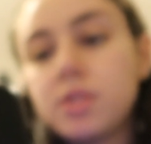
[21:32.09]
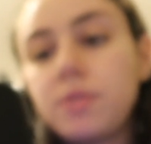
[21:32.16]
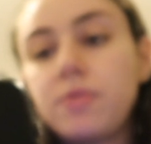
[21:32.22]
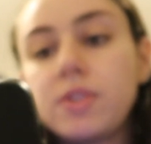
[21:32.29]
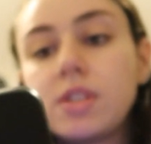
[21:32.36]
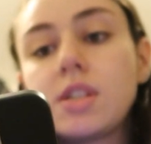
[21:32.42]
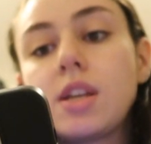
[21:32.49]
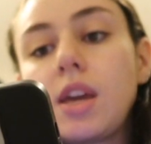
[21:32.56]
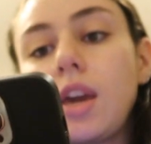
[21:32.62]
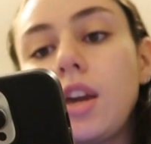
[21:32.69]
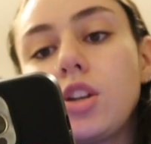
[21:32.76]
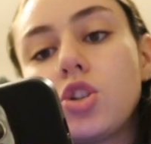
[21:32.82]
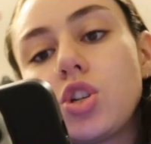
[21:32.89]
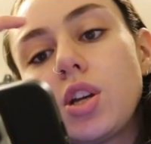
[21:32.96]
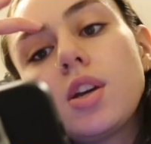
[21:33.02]

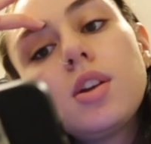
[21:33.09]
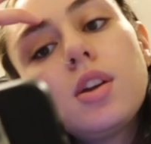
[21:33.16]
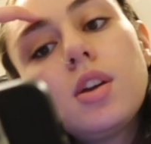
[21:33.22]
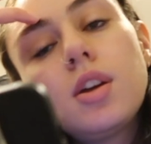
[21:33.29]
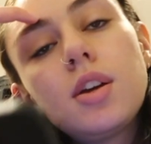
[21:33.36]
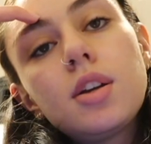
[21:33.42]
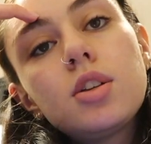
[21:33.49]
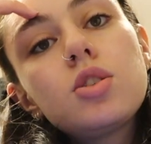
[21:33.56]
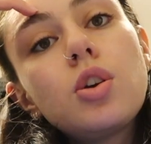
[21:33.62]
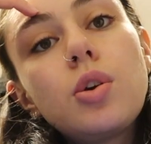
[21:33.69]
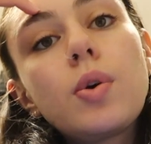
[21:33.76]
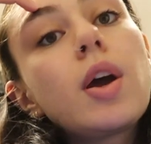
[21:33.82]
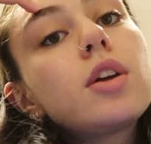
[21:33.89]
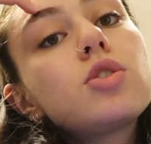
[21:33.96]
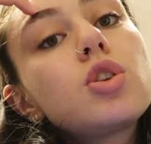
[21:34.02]
Sophistication. So
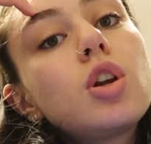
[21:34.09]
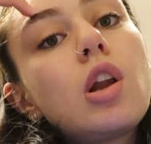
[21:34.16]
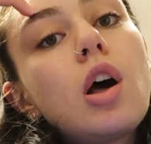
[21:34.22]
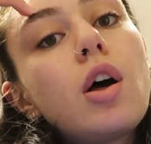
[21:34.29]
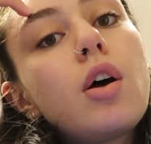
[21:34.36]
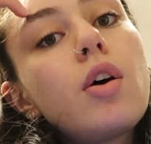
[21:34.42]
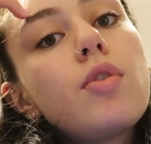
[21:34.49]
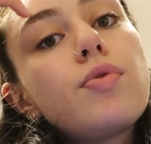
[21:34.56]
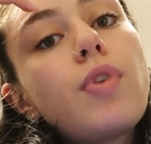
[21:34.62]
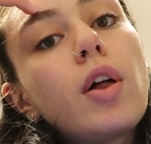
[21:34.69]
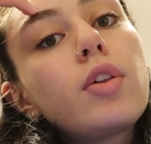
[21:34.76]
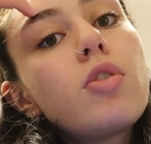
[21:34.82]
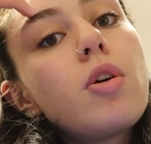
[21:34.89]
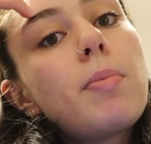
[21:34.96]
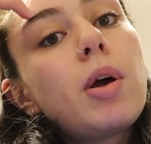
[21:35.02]
you guys should
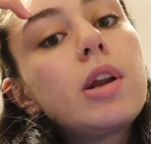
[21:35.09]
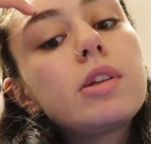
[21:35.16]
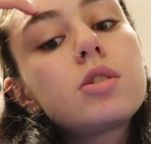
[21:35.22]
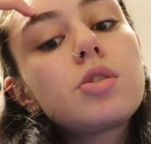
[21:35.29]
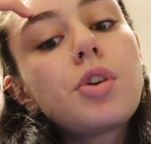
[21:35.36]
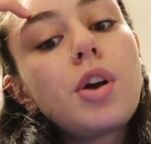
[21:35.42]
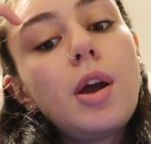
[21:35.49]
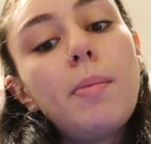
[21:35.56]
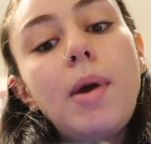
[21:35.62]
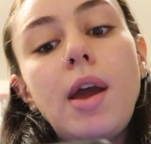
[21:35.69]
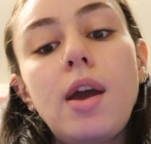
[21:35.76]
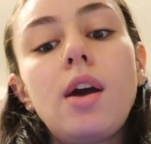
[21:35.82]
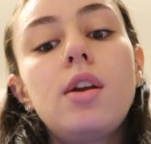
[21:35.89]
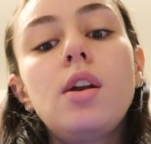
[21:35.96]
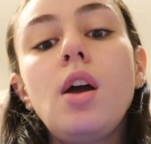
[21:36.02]
follow them on Instagram
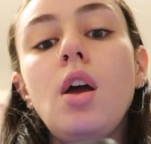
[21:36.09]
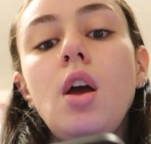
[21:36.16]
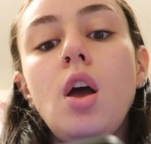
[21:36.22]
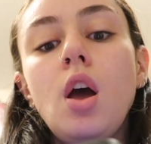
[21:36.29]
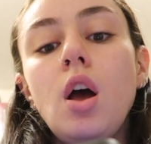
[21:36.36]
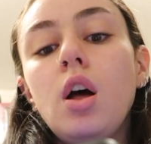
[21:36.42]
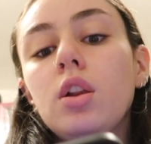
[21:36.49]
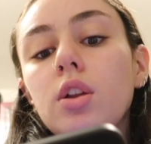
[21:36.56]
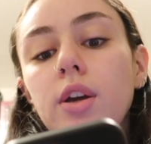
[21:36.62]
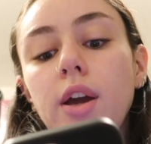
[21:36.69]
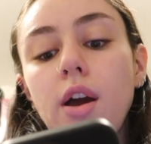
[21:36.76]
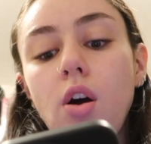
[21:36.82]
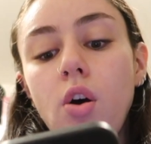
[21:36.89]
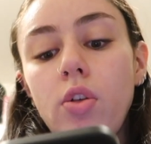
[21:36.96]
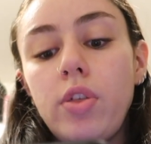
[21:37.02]
and look
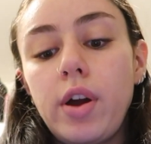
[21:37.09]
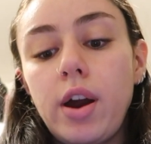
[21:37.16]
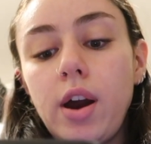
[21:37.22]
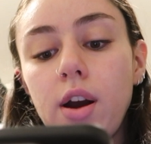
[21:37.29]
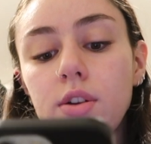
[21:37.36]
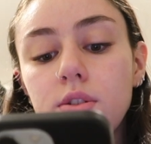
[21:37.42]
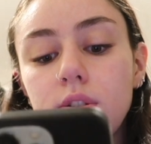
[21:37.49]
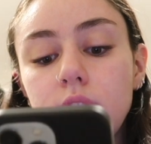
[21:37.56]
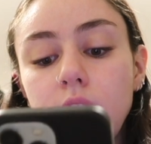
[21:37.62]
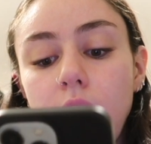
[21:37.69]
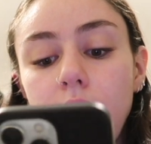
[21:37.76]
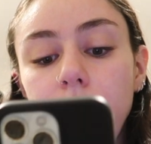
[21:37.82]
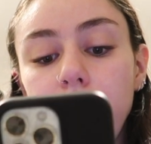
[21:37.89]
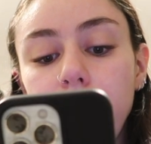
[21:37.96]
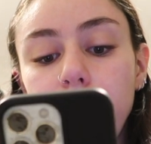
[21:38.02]
at all their
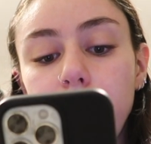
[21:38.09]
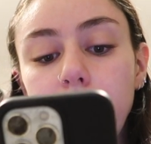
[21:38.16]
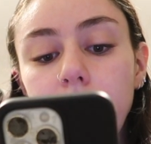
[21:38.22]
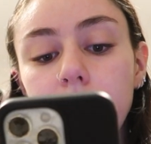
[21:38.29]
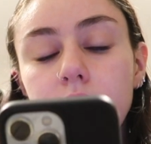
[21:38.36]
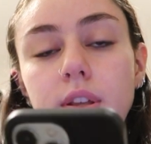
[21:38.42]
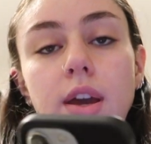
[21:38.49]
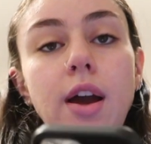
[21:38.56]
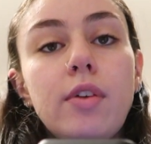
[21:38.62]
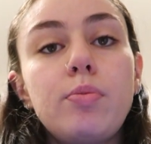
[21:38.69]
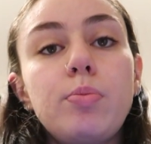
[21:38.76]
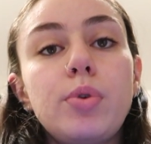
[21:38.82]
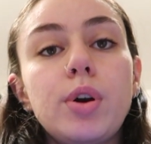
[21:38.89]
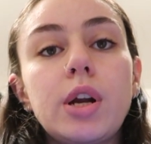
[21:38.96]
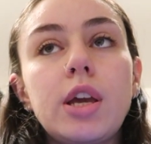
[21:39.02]
stuff because they
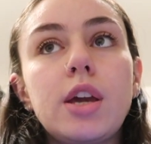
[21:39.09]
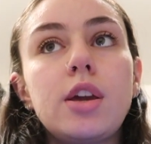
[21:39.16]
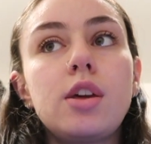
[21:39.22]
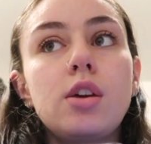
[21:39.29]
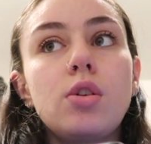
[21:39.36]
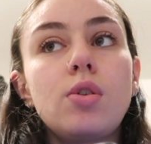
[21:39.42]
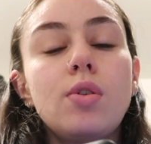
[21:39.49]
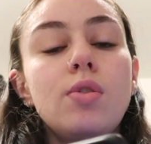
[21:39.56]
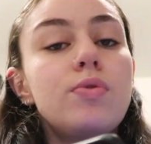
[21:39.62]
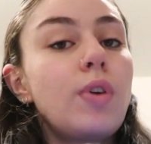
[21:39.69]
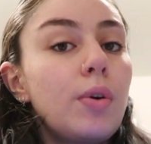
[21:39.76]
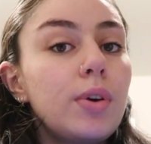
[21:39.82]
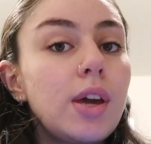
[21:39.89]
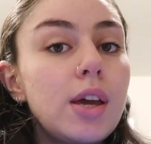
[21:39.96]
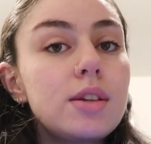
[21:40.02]
have pretty cute
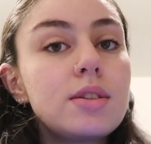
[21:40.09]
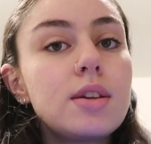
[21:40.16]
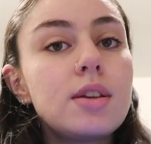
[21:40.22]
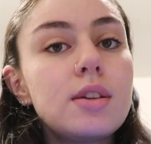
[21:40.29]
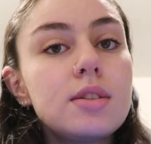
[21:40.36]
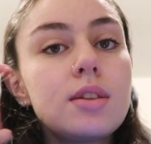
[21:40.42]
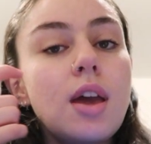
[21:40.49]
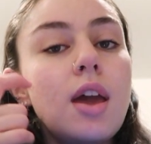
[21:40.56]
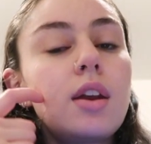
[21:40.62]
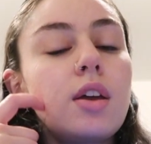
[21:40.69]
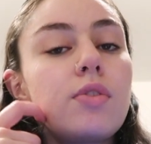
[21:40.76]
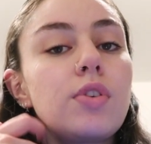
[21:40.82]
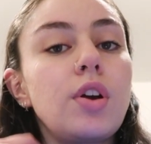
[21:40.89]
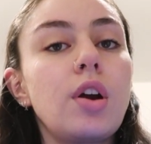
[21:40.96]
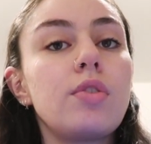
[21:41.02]
phone cases. And
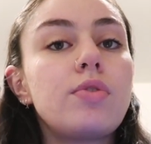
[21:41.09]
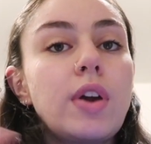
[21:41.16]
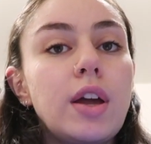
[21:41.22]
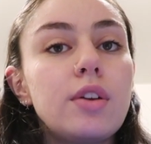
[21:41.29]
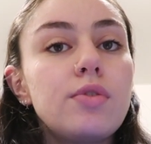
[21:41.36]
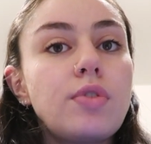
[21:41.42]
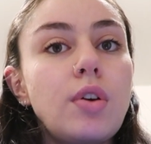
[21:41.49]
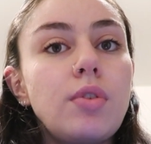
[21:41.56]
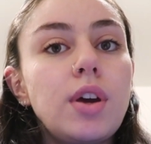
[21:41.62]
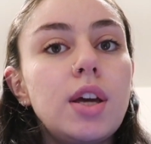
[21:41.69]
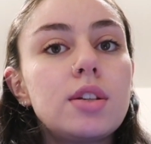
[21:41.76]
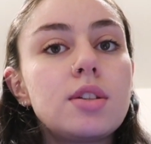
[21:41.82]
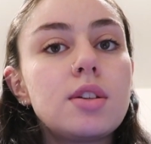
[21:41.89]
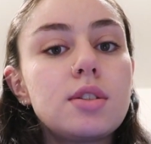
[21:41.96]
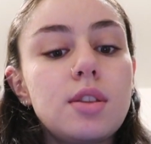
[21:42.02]
if you're a fan of phone
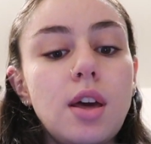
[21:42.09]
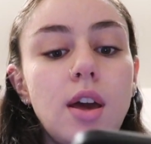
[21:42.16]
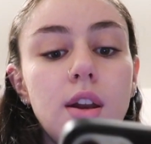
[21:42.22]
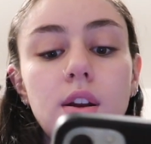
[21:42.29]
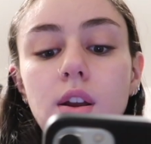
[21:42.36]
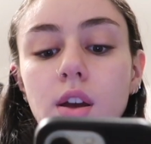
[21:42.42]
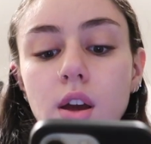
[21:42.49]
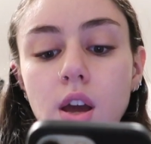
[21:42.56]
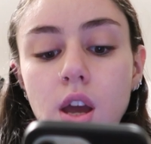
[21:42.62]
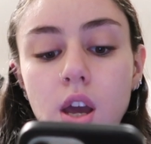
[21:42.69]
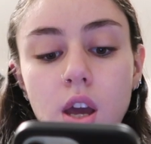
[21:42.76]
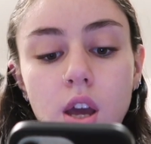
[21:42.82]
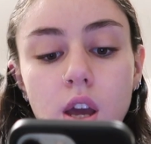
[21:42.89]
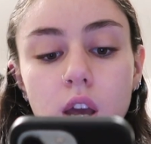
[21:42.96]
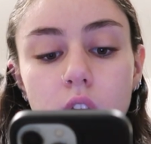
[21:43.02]
cases, then
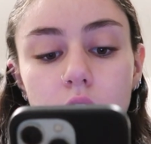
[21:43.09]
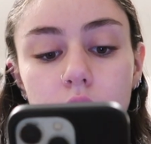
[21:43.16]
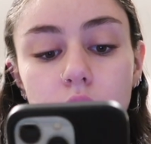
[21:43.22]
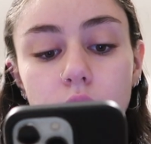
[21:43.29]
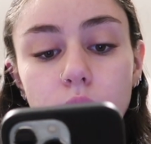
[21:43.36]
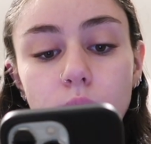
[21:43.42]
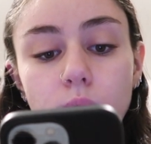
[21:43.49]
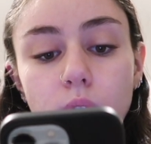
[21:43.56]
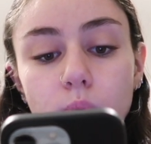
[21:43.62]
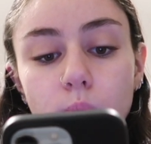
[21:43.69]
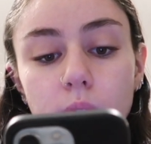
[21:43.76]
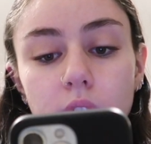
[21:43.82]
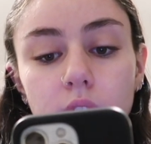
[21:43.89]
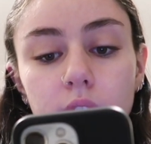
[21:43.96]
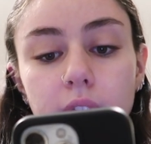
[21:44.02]
you
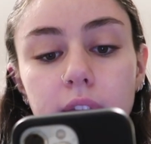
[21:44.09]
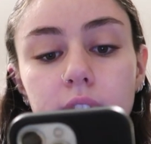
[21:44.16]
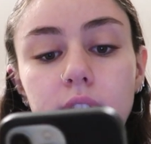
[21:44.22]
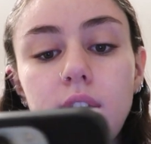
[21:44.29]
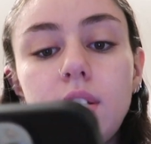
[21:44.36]
will like